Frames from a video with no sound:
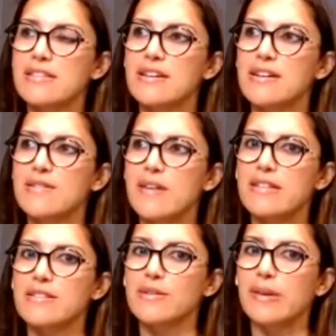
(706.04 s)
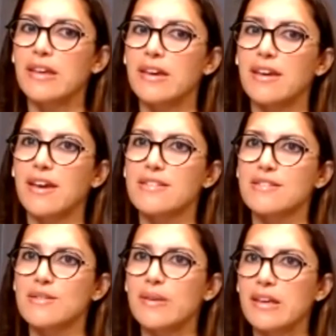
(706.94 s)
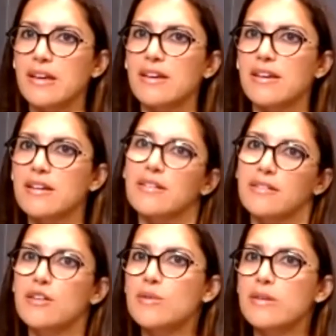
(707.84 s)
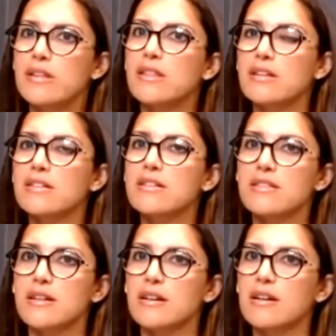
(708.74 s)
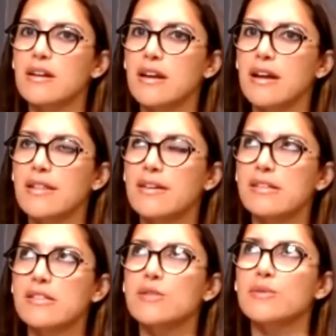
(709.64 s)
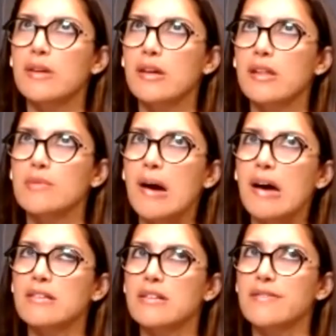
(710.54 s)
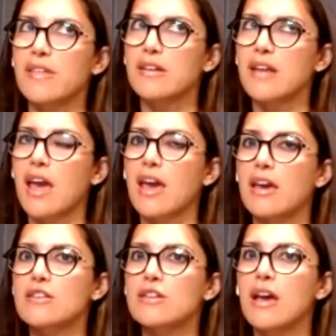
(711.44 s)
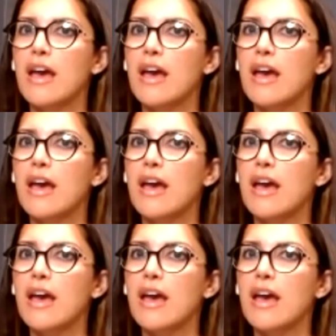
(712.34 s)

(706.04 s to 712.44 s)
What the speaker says: so it's a really cool thing to start. And I think it's a really positive thing to age.